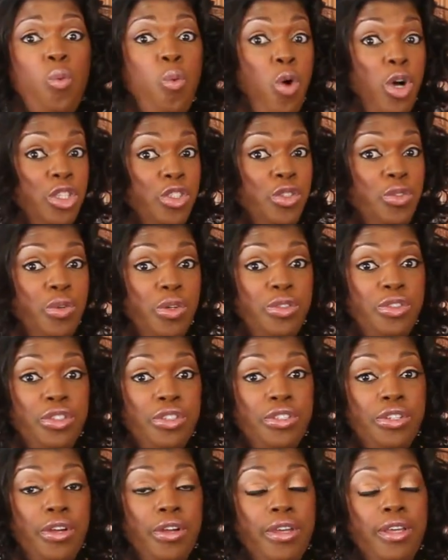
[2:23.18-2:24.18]
once you roast your
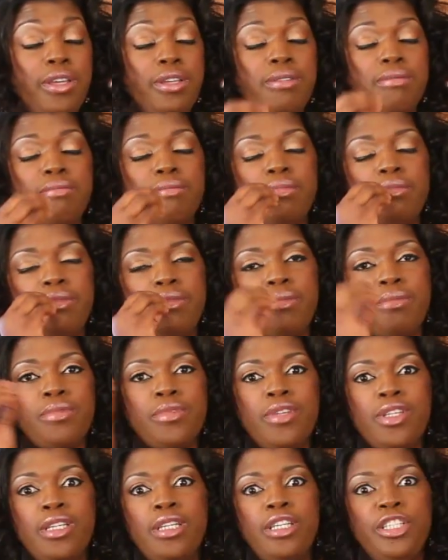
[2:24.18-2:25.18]
turkey,
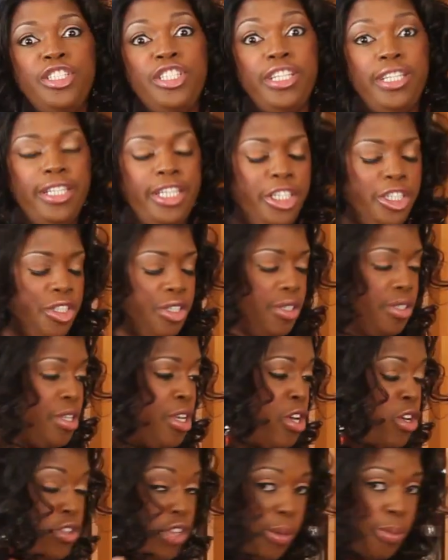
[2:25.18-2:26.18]
delicious.
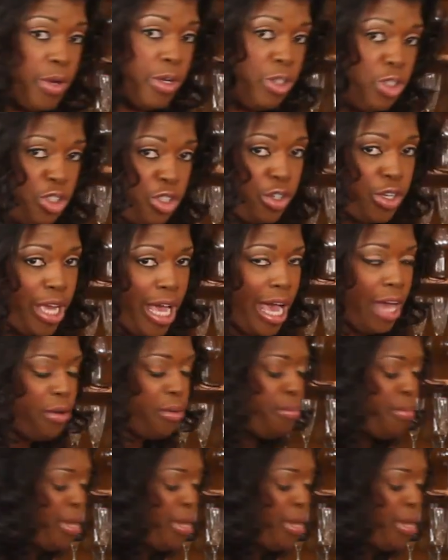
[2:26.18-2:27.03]
So I'm going to show you how to